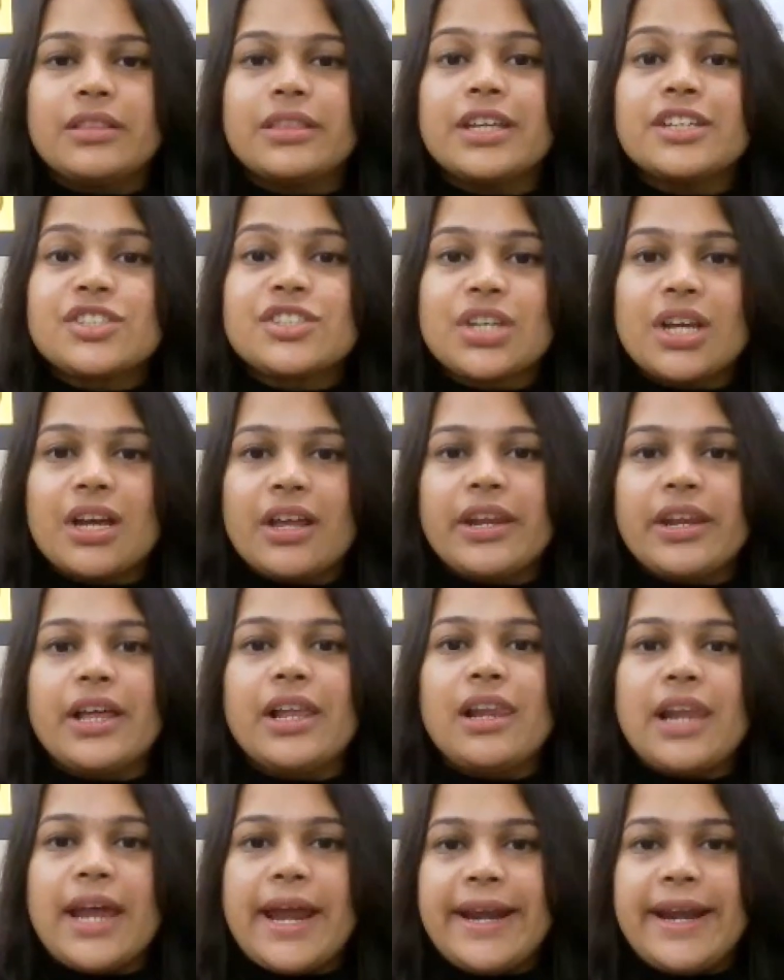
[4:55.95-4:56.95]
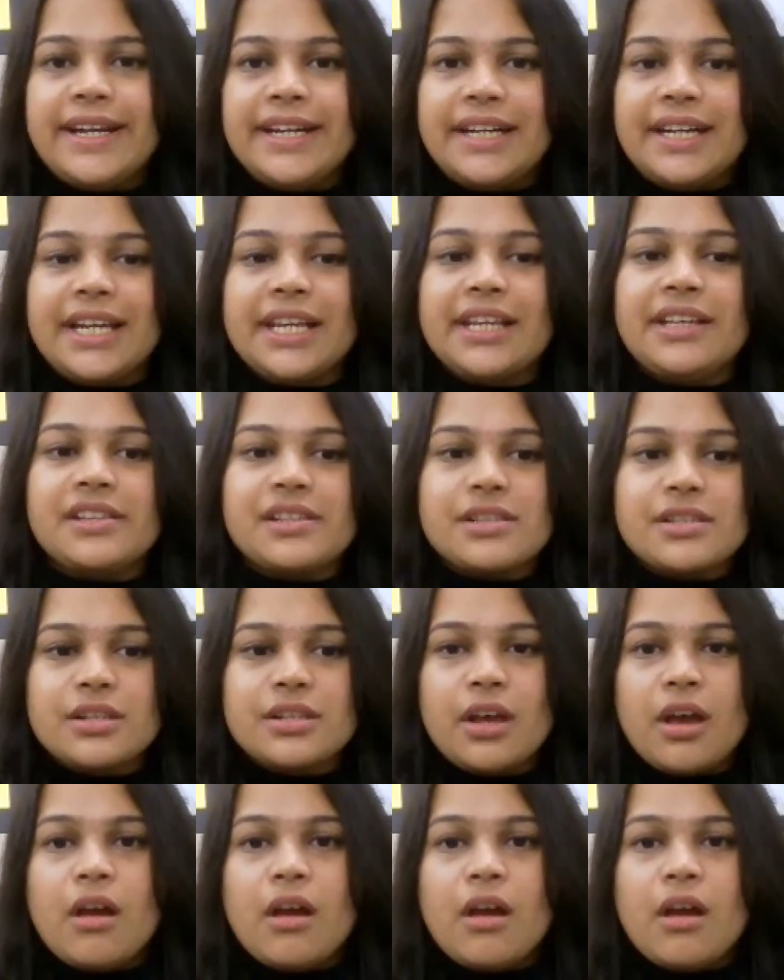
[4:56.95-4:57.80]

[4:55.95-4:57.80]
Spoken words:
the journal entries.